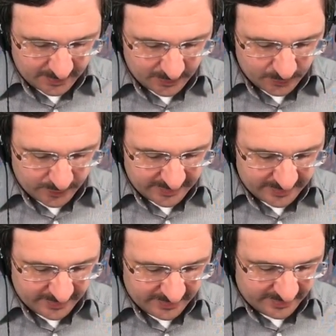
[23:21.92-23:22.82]
with
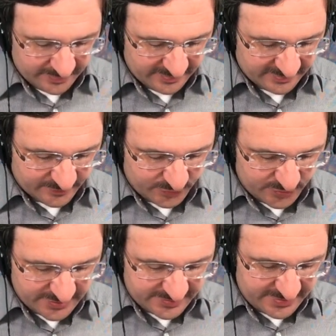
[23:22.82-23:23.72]
these
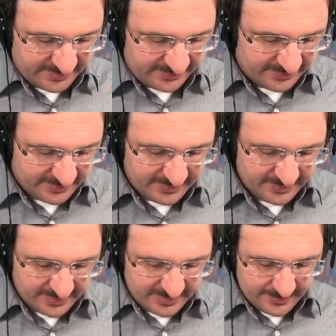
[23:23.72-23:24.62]
vertices
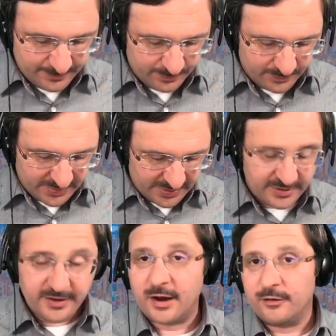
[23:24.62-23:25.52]
in
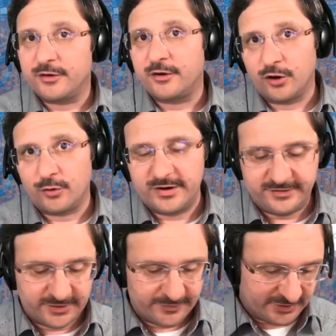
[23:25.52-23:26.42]
counterclockwise
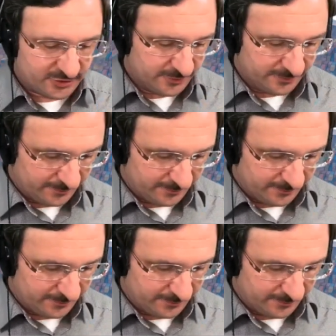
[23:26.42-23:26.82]
direction.